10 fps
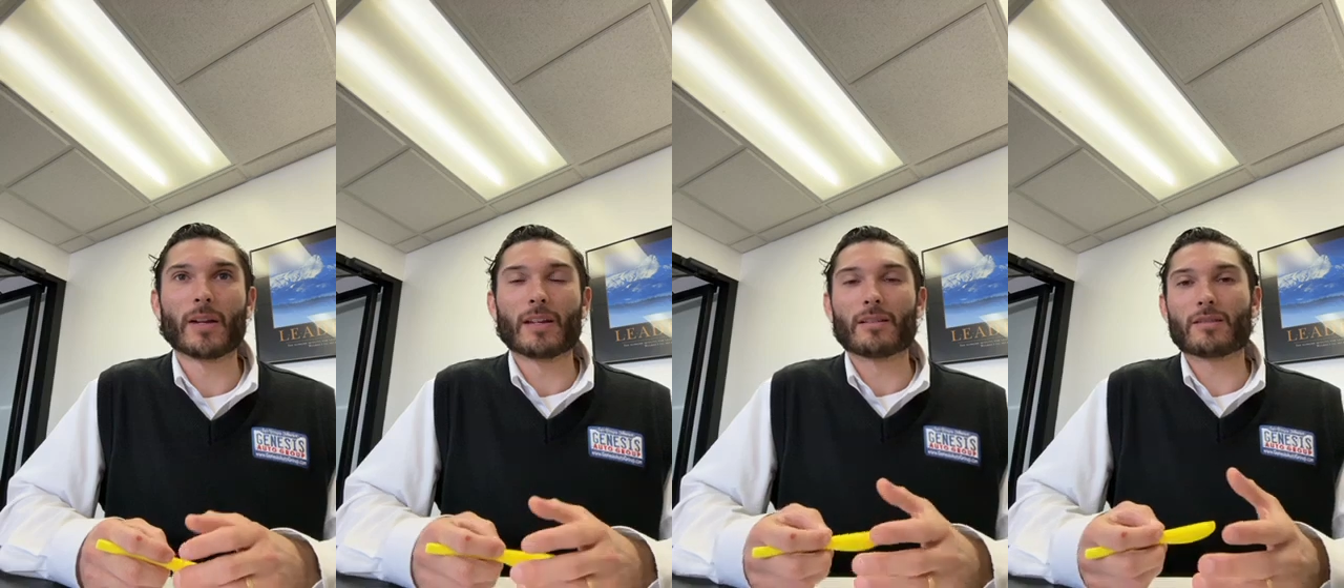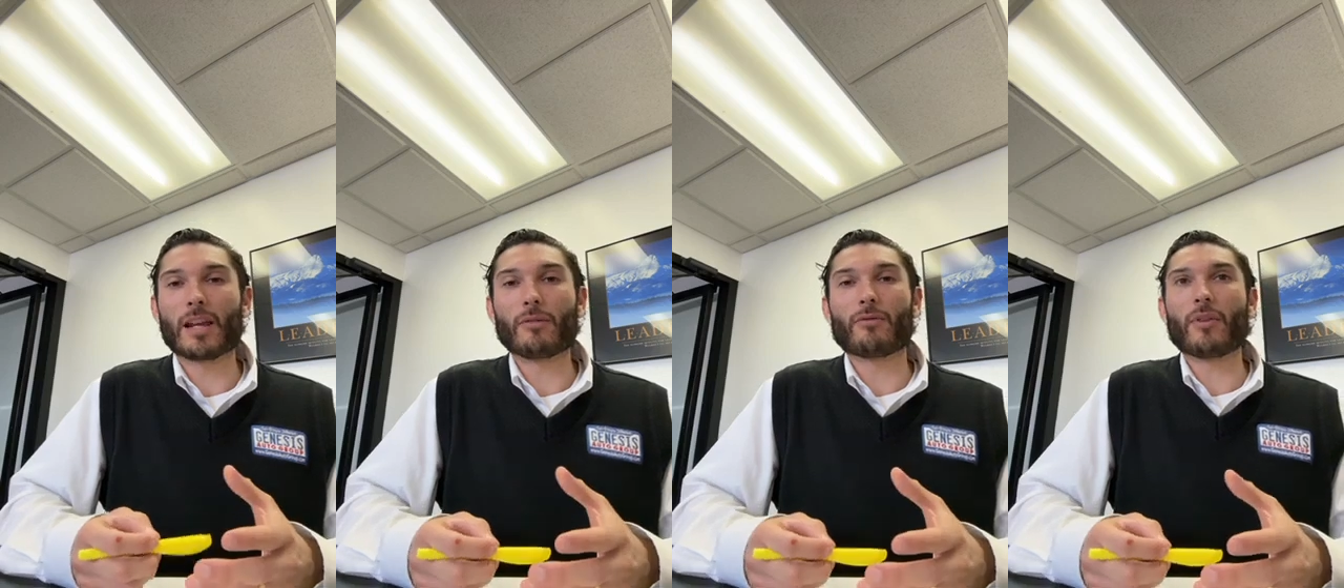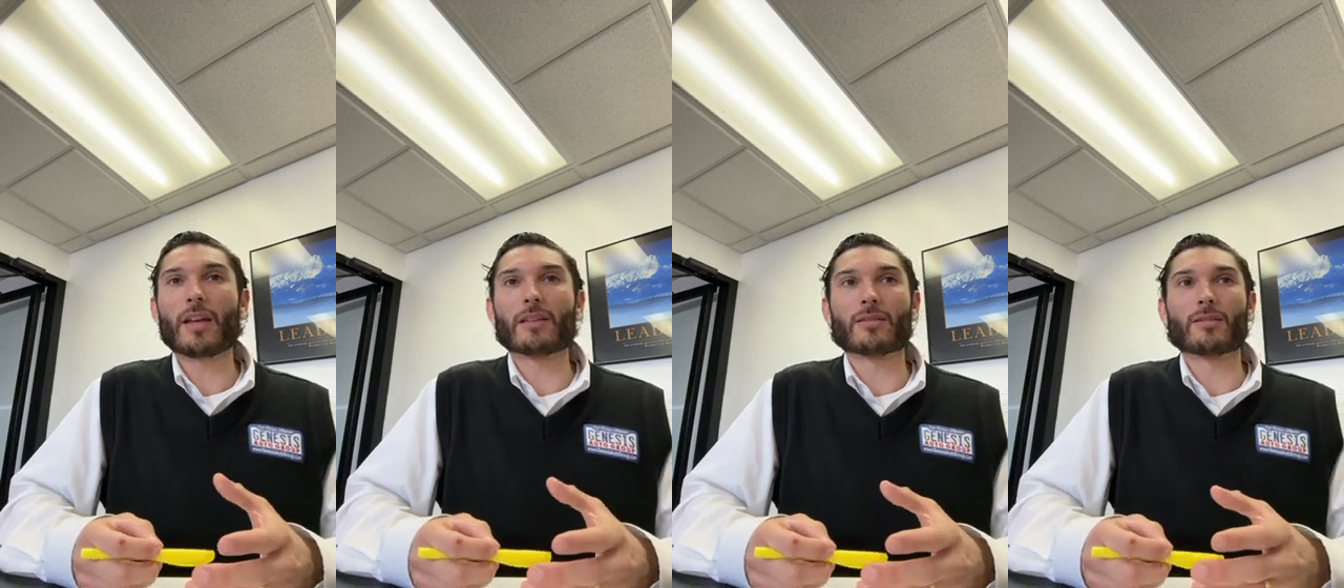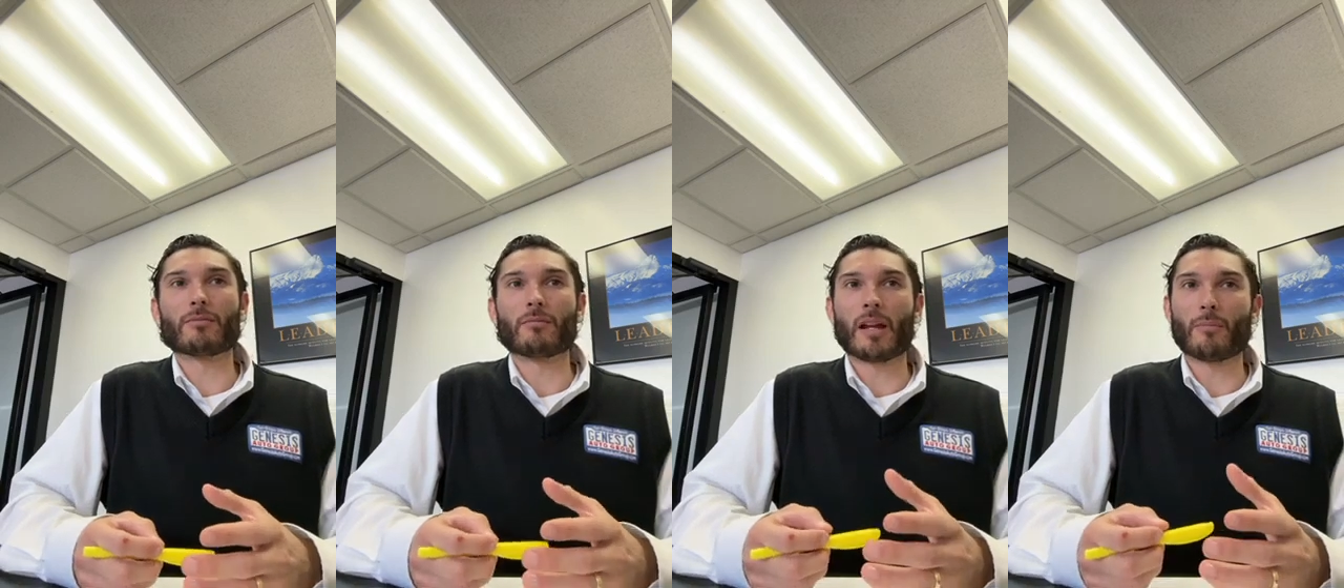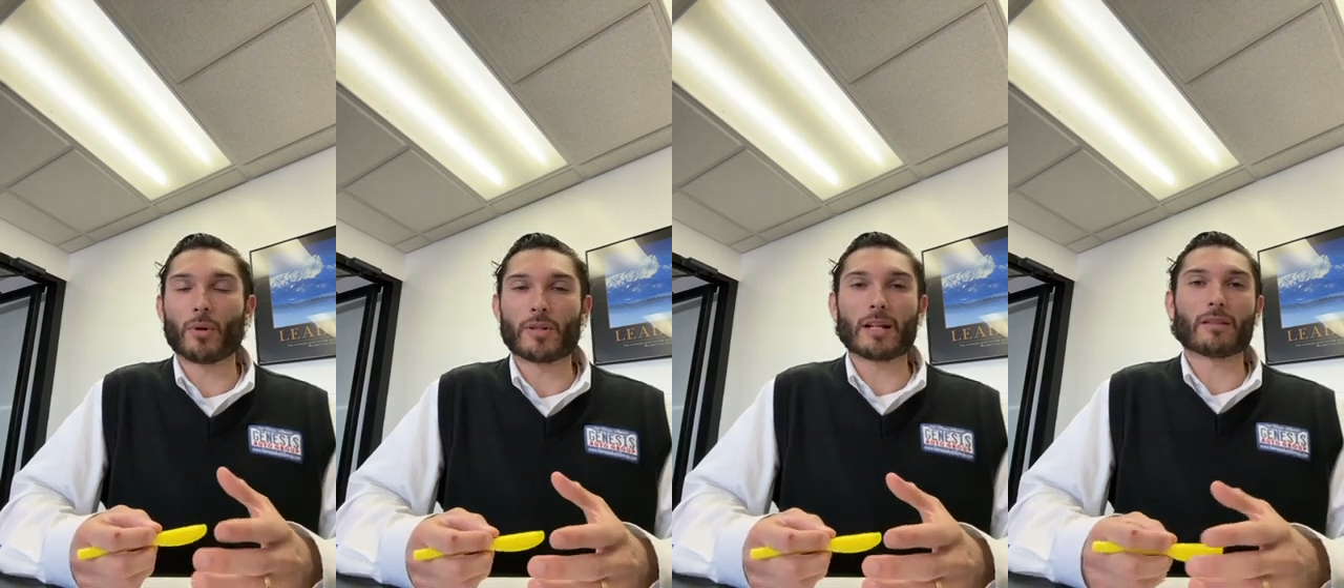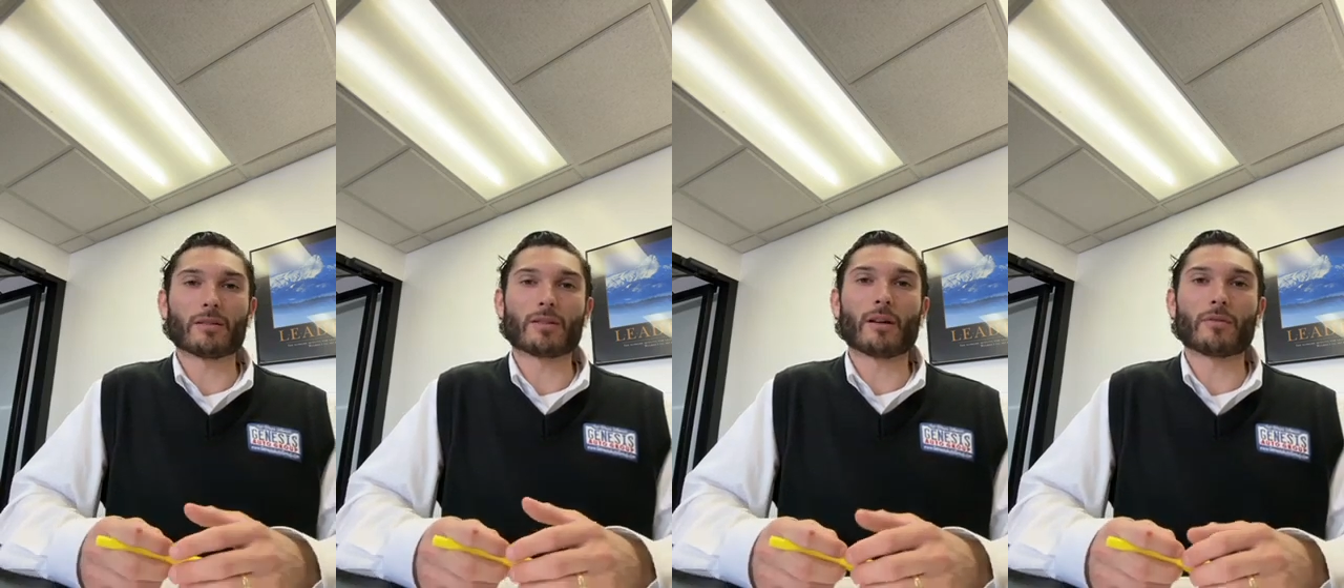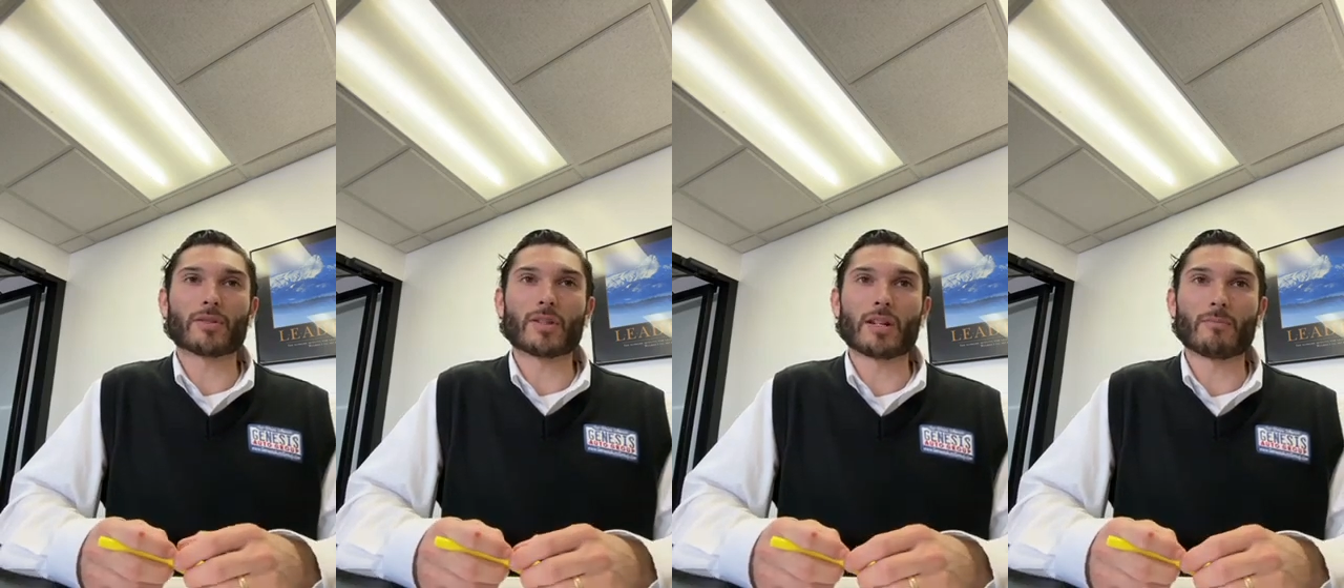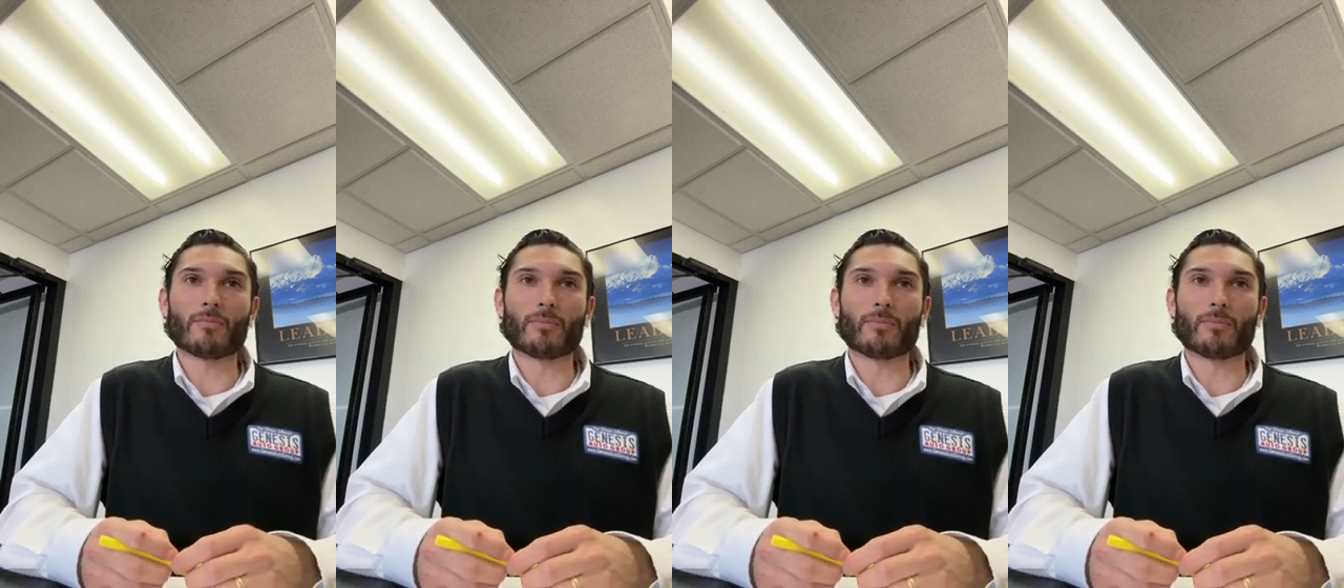save face, and protect their self-esteem.